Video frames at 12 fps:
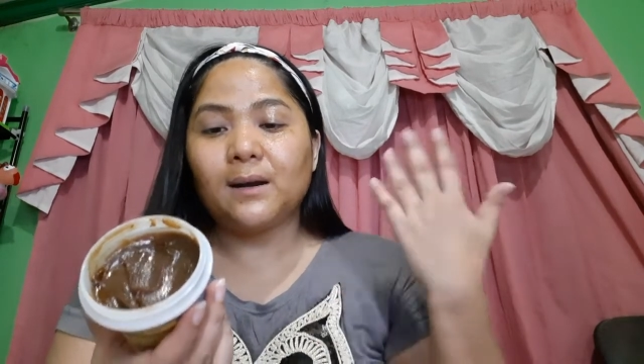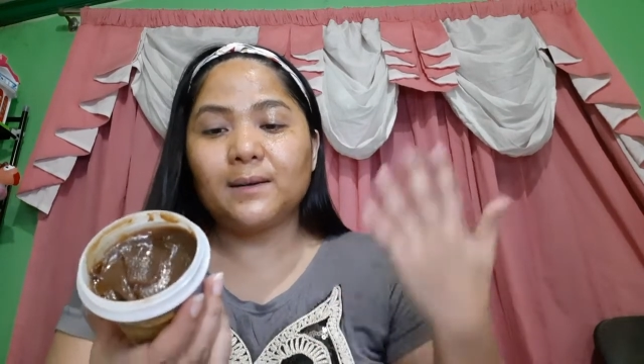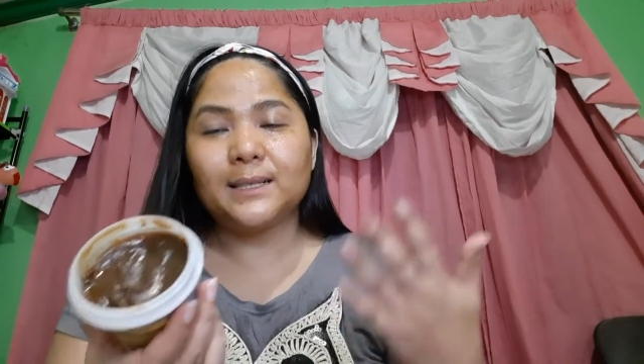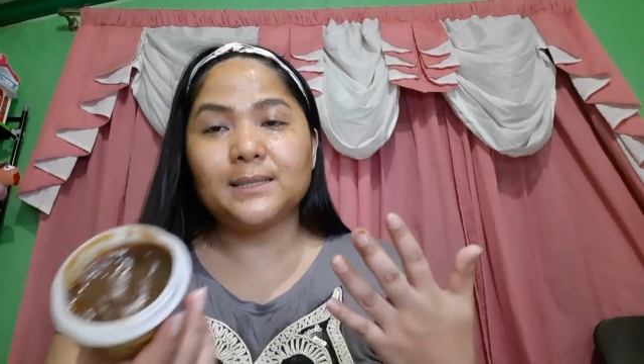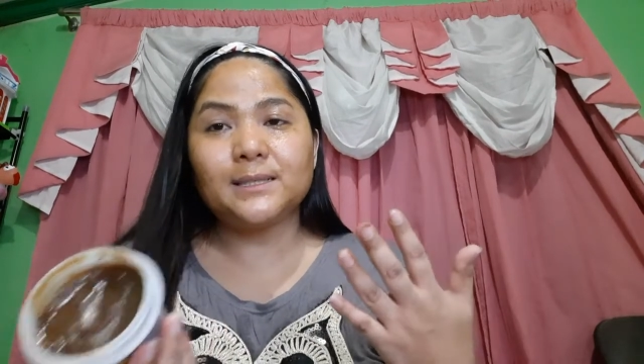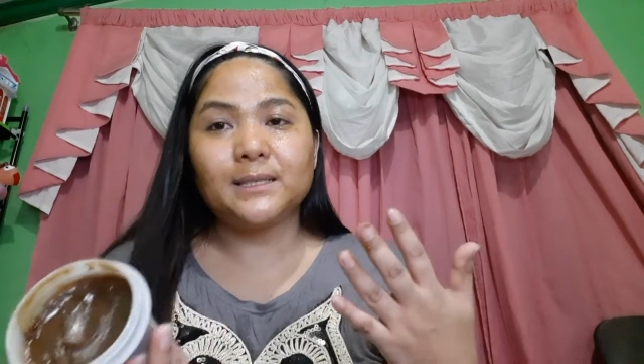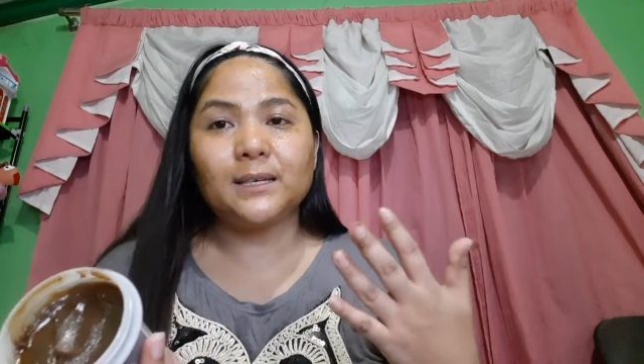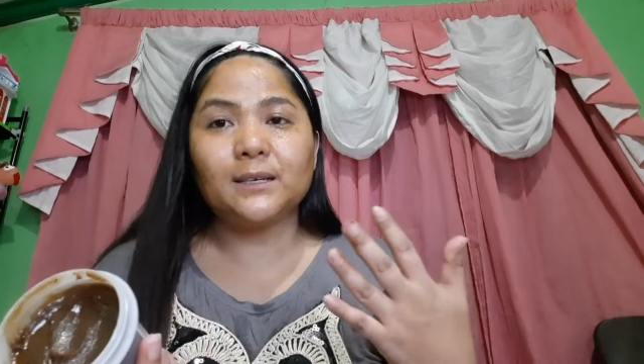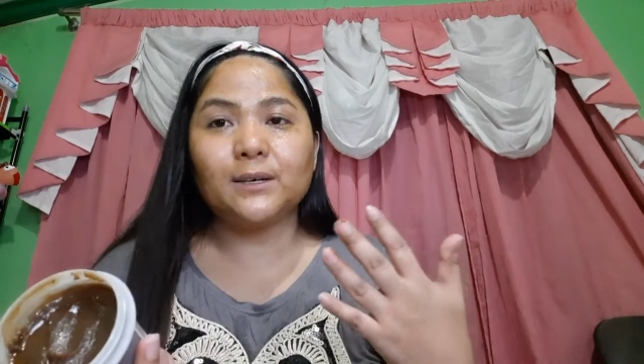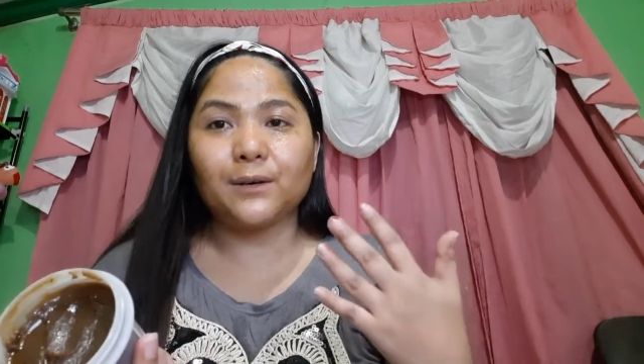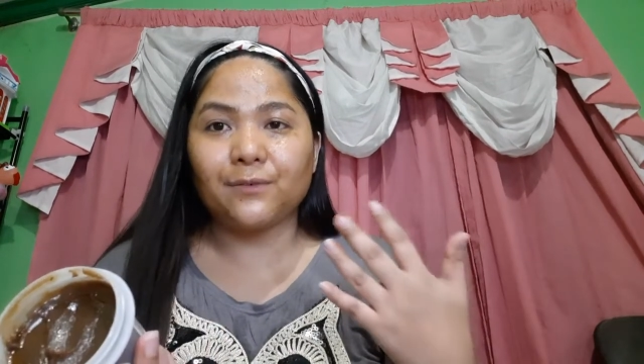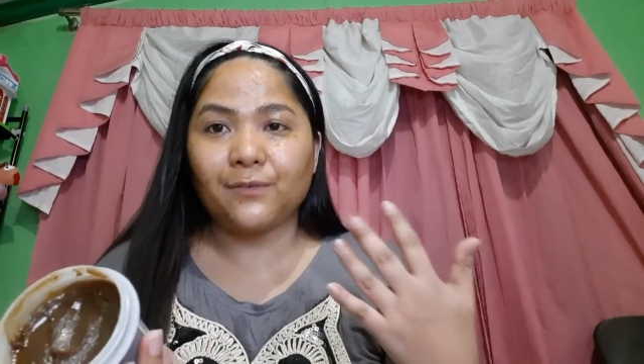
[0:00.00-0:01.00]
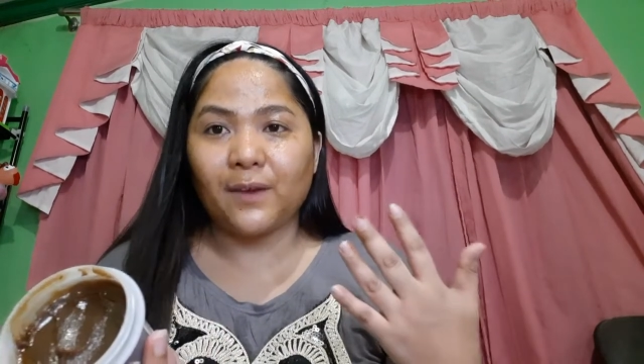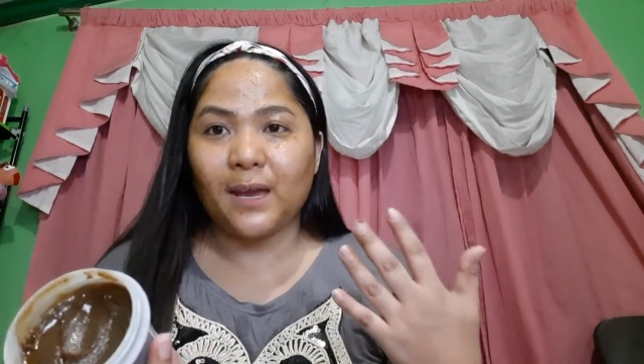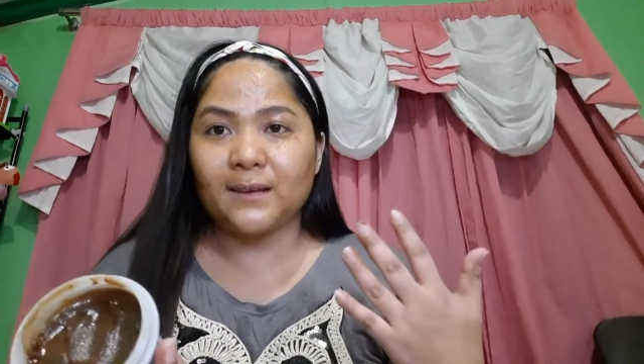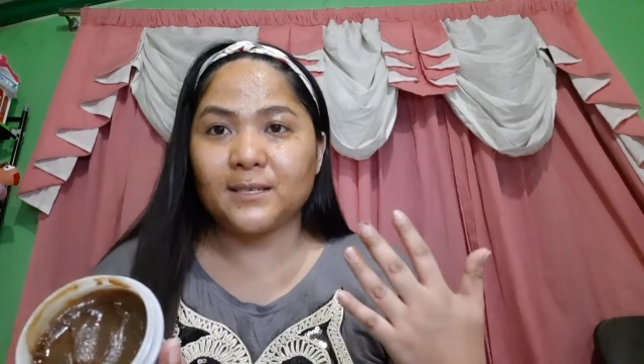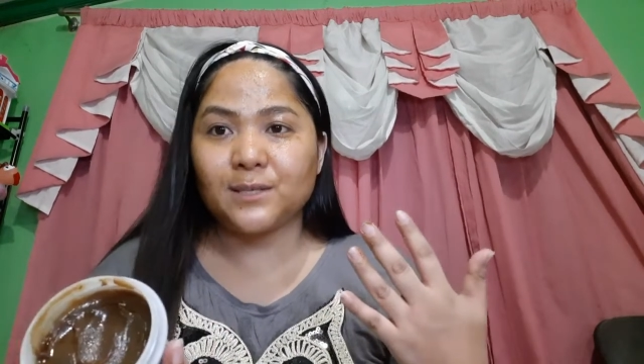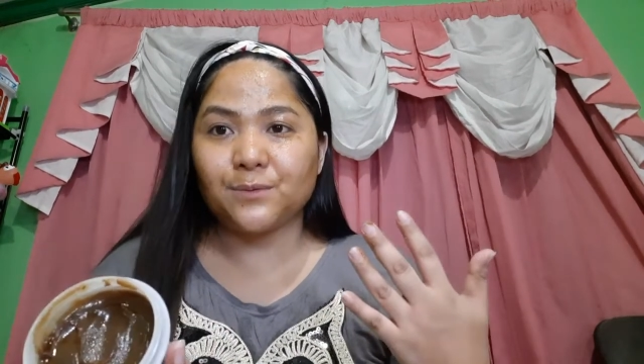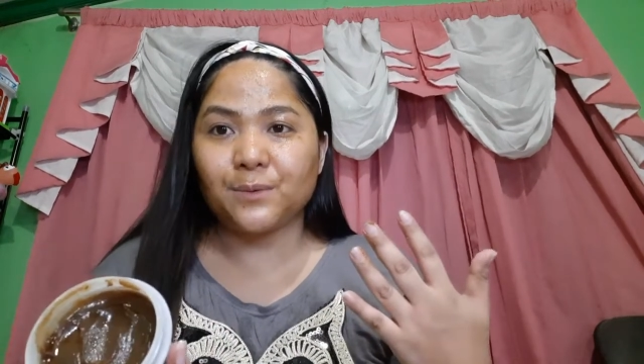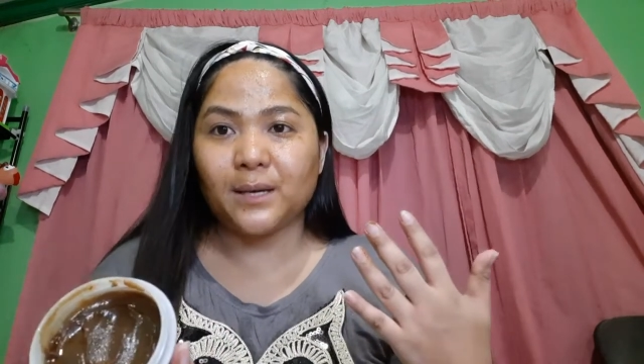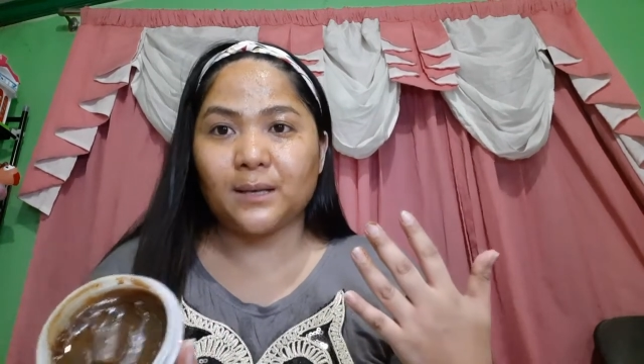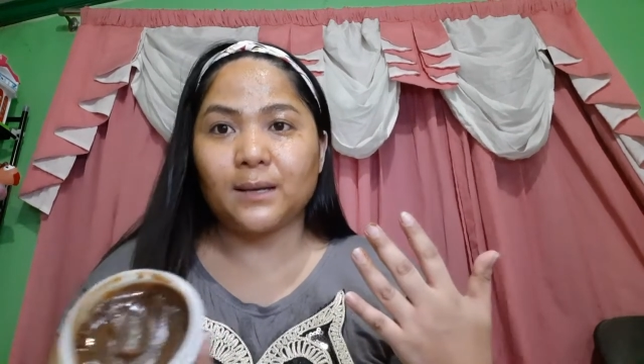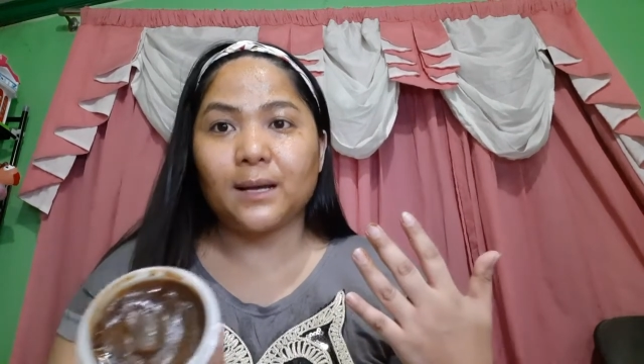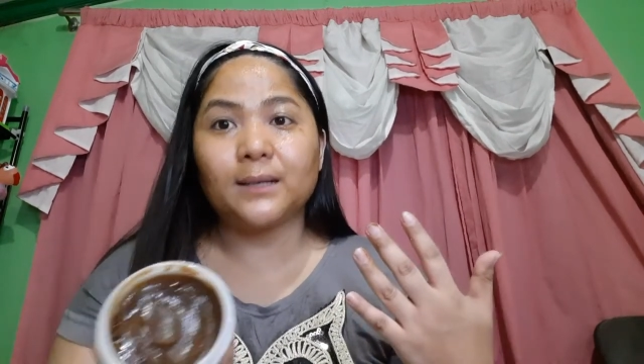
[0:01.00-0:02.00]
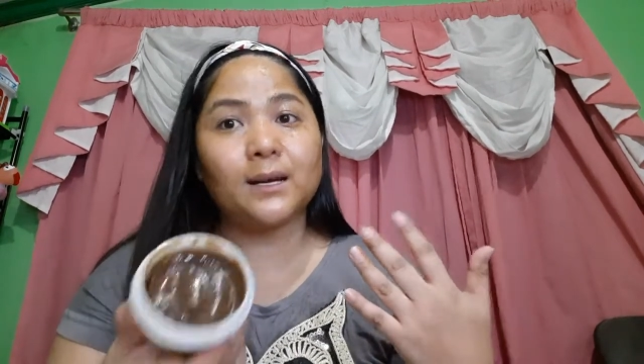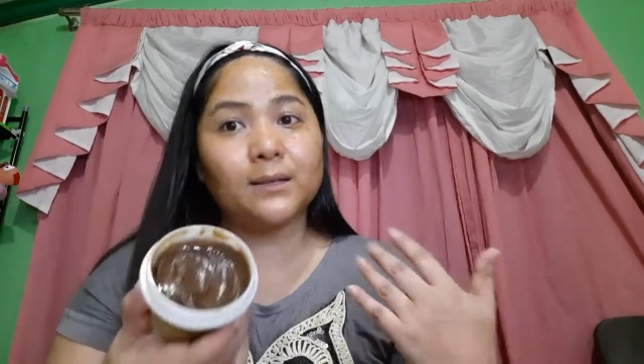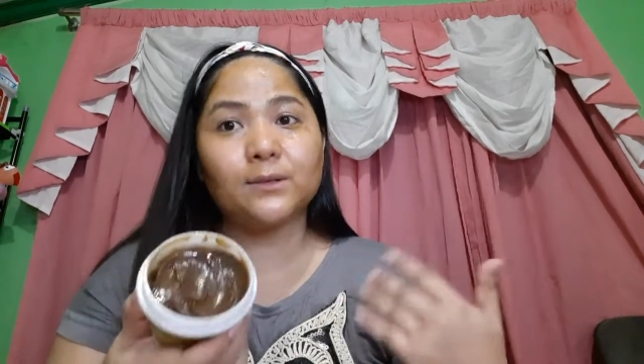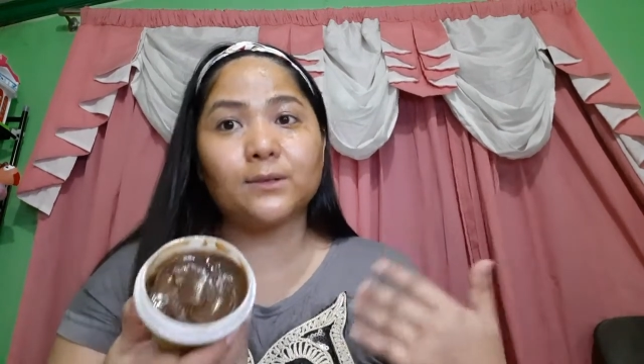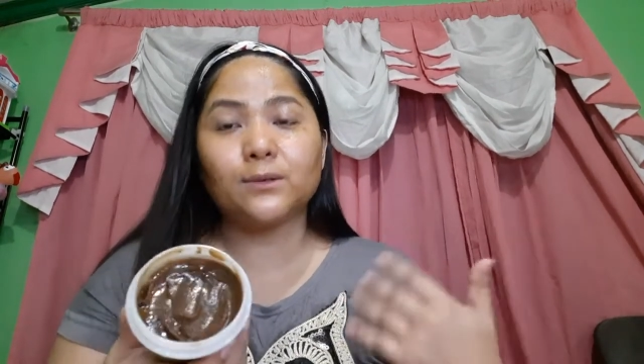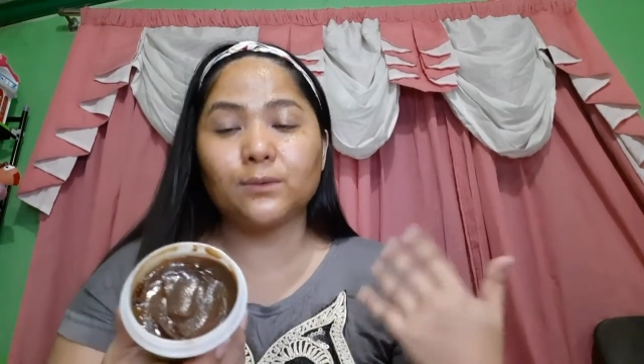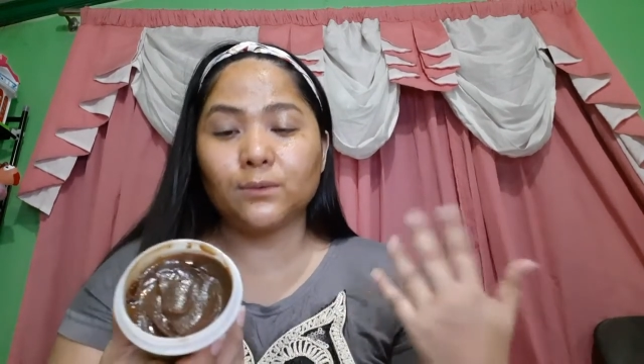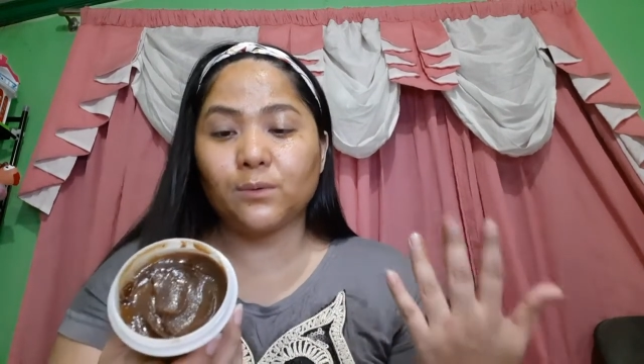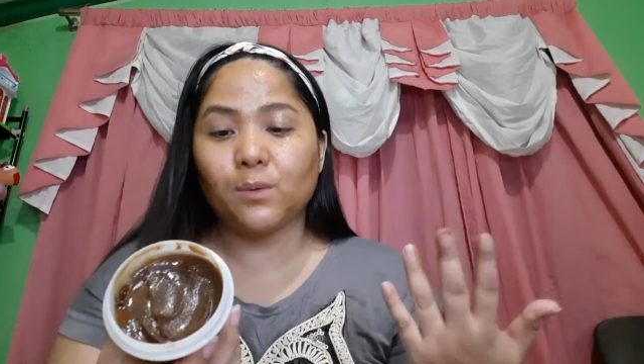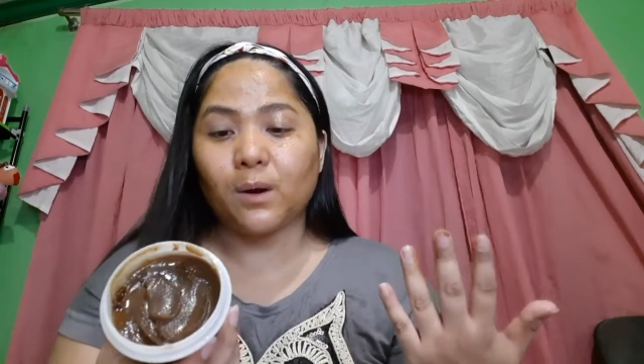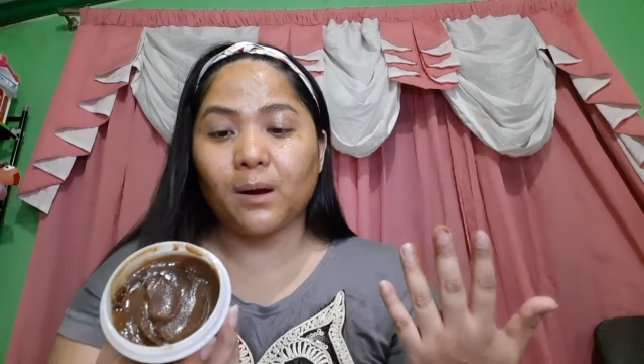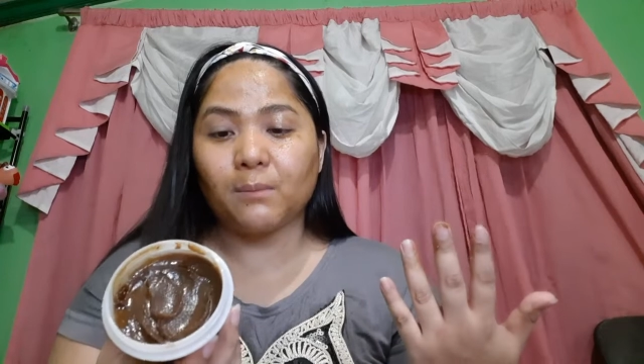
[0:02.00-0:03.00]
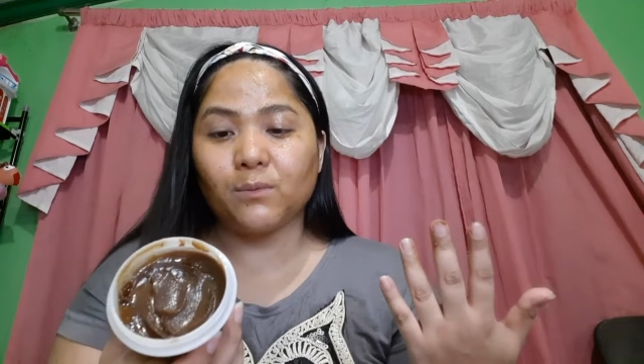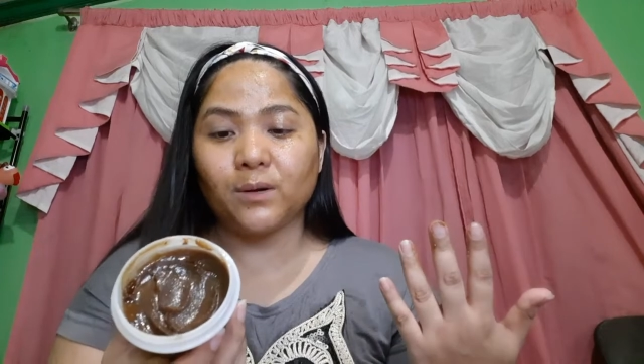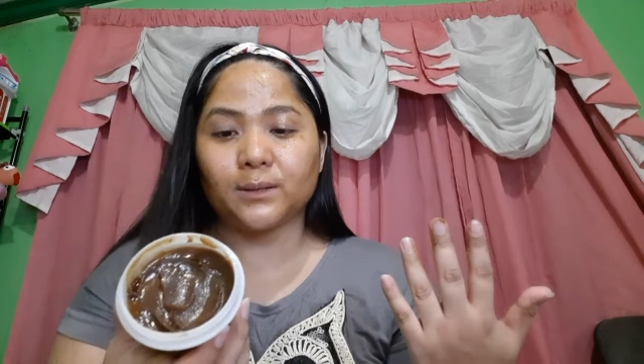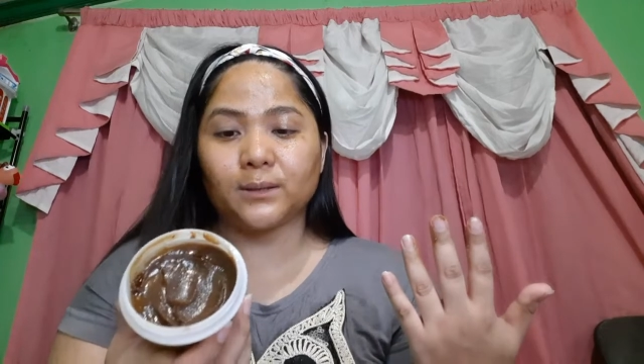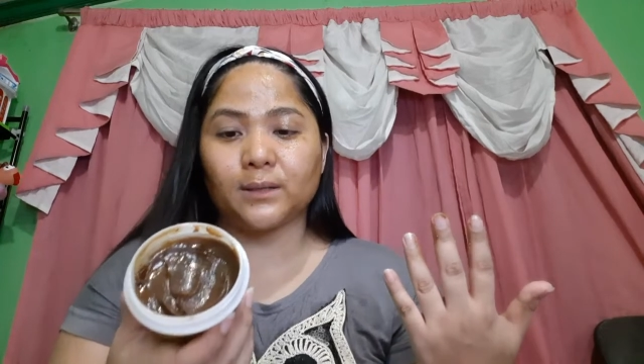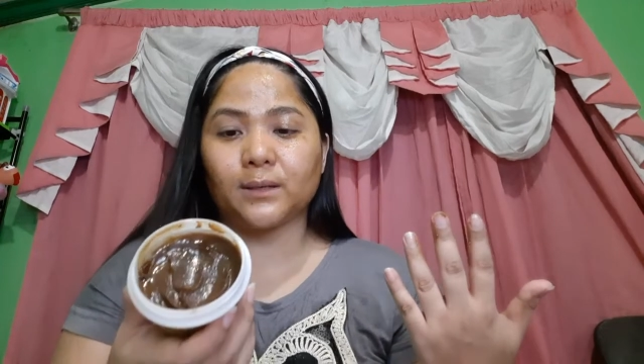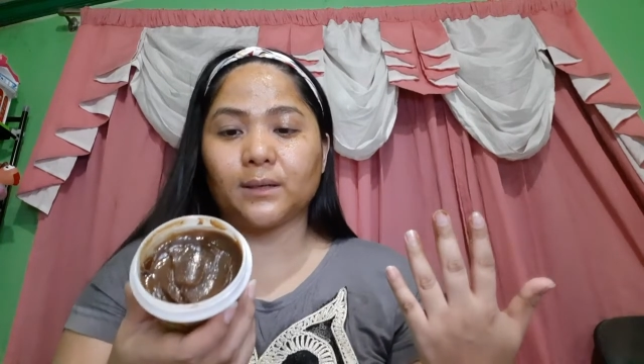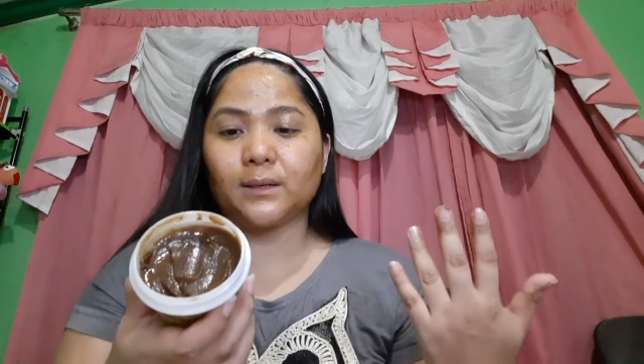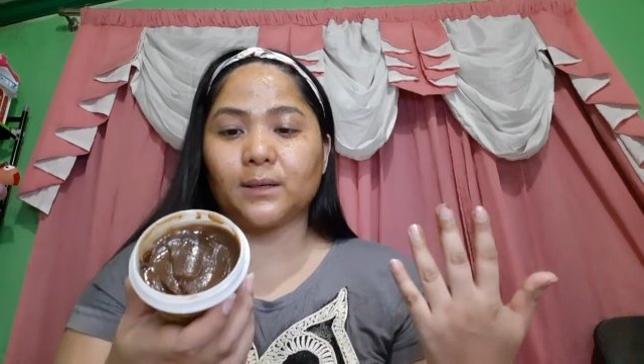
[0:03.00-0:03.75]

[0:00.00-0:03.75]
rinsing your face with another lukewarm water.